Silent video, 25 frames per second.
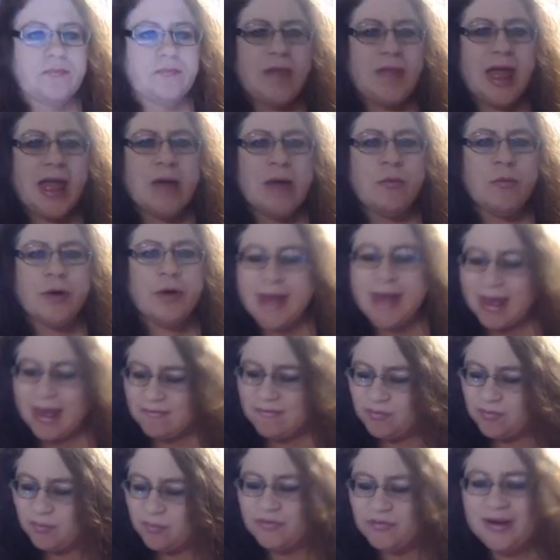and we're going to have
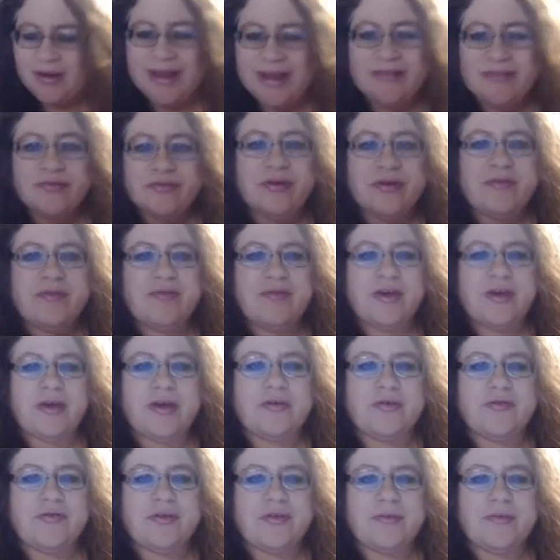a brief
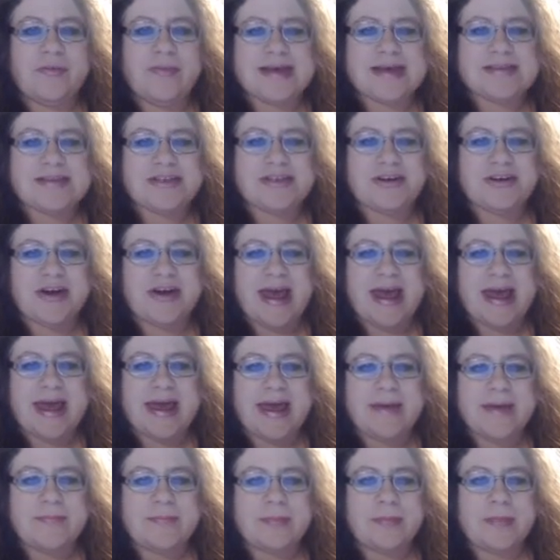review from
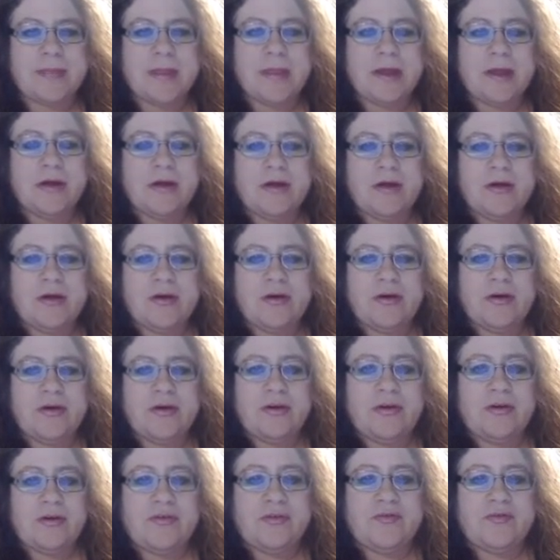yesterday.
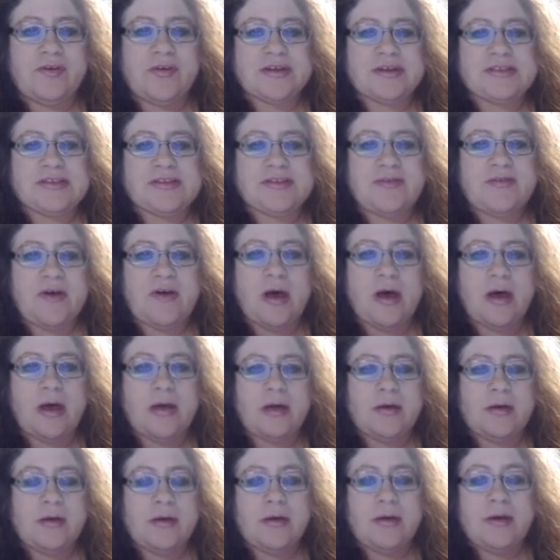First of all,
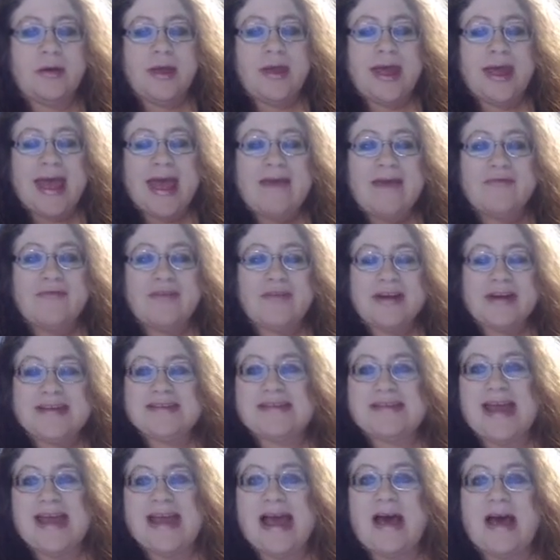every
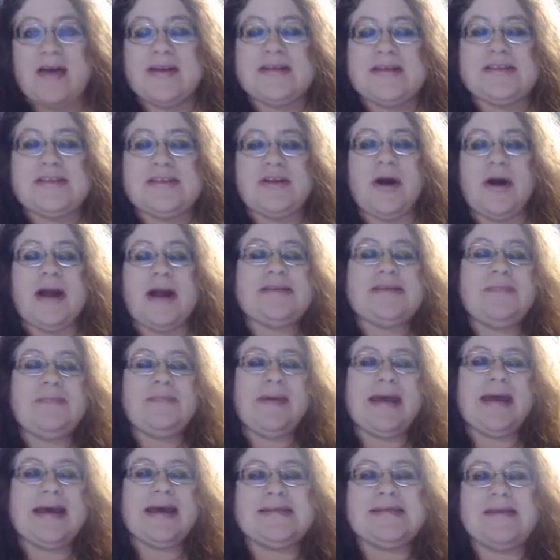sound starts
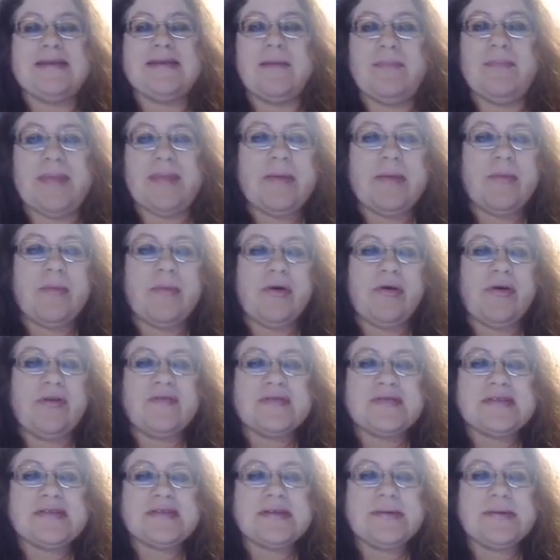because something
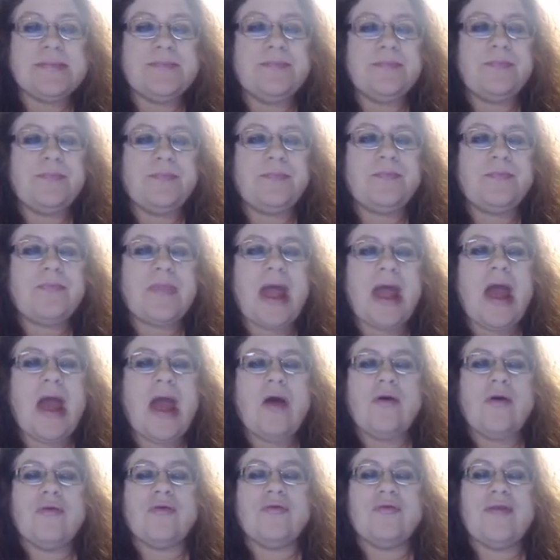moves.
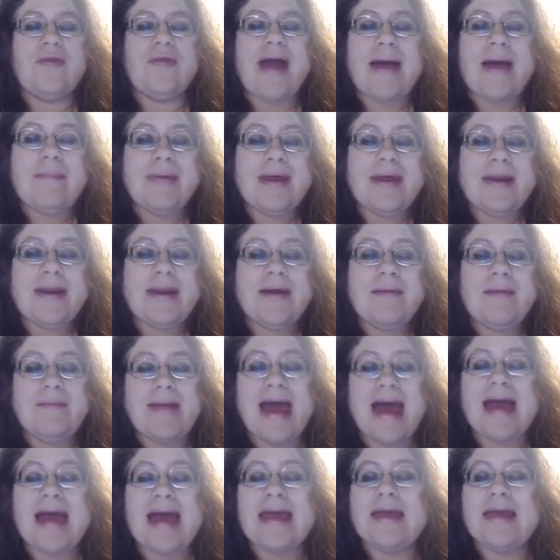Rapid
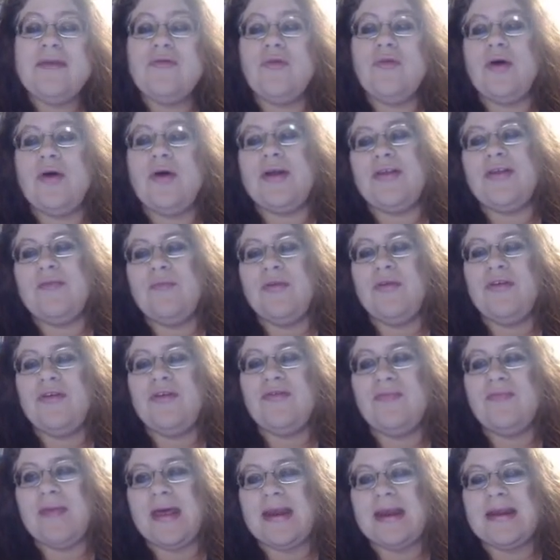back and forth
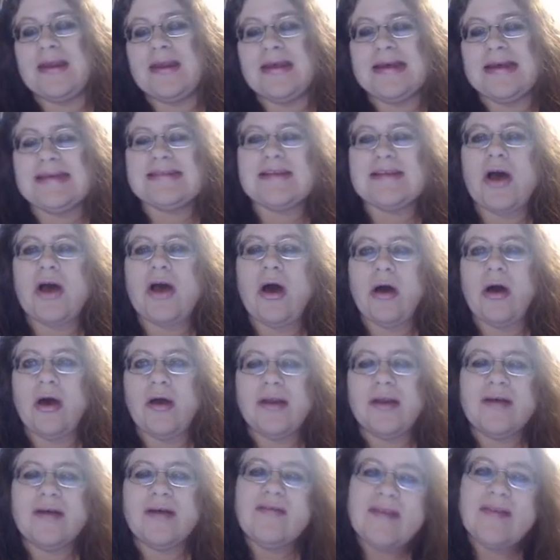movement is
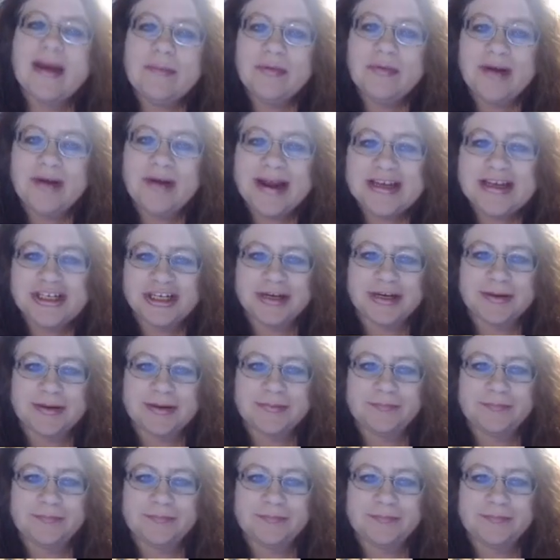called a vibration.